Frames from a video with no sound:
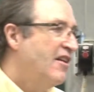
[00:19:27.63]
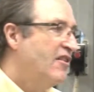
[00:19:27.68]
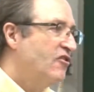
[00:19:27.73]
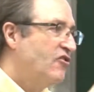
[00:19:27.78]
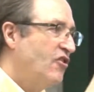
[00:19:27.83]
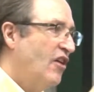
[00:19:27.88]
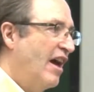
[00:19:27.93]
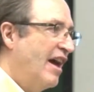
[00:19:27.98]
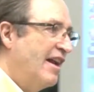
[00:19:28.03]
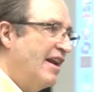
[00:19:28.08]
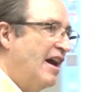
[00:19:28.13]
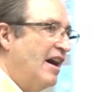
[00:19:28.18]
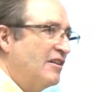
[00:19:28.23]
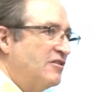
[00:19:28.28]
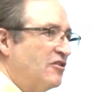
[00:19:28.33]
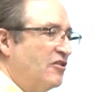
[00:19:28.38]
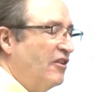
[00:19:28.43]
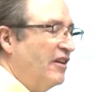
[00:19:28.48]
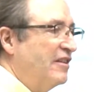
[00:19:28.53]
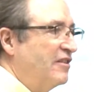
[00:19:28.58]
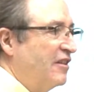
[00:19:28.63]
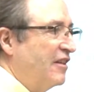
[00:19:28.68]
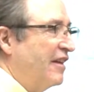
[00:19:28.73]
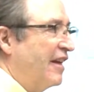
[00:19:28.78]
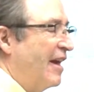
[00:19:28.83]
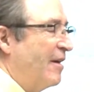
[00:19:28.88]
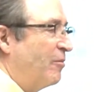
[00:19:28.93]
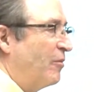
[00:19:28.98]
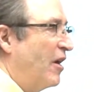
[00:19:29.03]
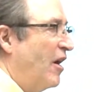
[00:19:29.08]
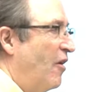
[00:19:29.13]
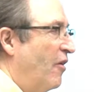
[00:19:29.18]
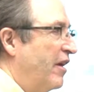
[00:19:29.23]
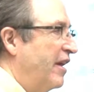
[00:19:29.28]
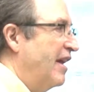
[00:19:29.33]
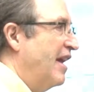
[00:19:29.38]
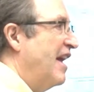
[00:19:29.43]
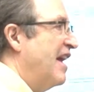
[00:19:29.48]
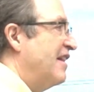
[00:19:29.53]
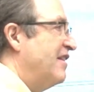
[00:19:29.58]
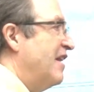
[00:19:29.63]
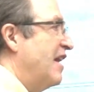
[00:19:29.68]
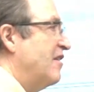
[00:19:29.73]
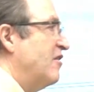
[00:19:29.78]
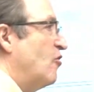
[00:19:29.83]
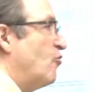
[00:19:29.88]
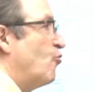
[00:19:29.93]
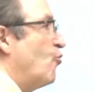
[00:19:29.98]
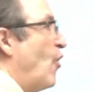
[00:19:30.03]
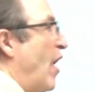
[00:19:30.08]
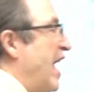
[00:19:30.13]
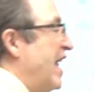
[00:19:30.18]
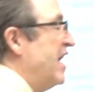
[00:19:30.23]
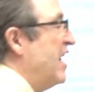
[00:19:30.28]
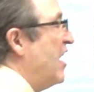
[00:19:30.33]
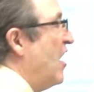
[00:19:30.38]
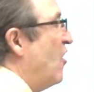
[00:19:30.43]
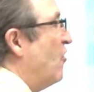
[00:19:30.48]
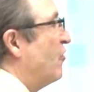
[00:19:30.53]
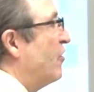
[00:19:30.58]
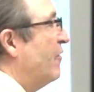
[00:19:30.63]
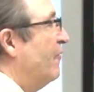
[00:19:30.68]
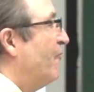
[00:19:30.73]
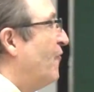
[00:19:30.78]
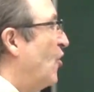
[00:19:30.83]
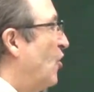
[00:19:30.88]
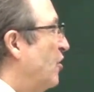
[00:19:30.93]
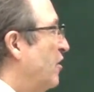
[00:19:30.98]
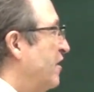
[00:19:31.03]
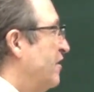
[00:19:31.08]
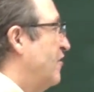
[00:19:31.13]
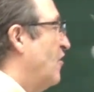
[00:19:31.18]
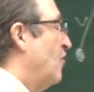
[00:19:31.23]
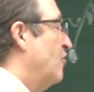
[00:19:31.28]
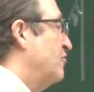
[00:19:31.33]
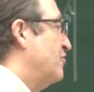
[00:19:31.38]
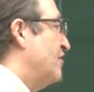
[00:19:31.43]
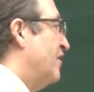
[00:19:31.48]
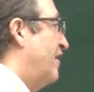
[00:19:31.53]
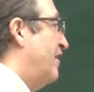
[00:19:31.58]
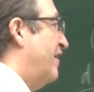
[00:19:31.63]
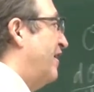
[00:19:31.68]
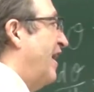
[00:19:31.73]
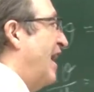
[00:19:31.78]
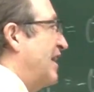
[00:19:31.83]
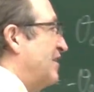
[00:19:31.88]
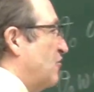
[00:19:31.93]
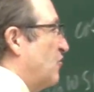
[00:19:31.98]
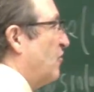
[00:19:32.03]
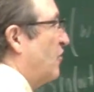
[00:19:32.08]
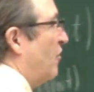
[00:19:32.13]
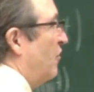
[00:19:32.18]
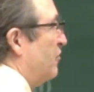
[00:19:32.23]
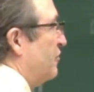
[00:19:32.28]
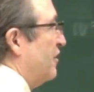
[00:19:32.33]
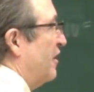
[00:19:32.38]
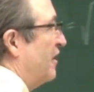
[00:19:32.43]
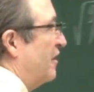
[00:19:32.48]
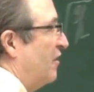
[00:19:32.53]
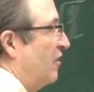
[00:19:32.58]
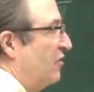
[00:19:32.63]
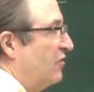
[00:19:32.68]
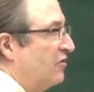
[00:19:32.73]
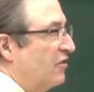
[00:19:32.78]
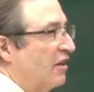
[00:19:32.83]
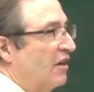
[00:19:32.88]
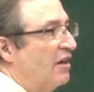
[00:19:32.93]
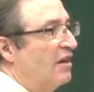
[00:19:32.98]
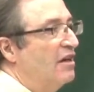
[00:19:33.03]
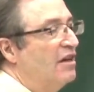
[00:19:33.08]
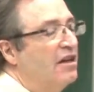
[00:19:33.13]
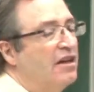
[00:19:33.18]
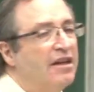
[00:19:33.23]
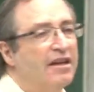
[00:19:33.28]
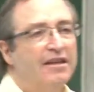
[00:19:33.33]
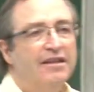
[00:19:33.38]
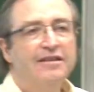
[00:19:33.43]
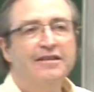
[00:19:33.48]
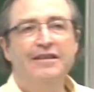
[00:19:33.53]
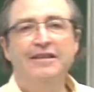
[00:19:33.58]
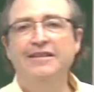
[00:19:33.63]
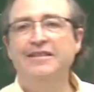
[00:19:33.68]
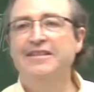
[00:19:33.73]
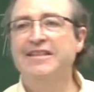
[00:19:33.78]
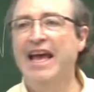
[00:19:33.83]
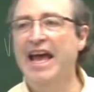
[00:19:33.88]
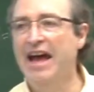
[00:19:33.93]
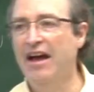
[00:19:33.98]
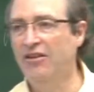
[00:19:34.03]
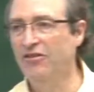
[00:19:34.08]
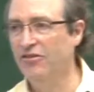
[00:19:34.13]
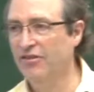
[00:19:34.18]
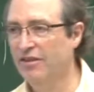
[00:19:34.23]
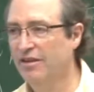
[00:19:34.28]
So that oscillation kept going, and then the radio converted those electrical signals to sound.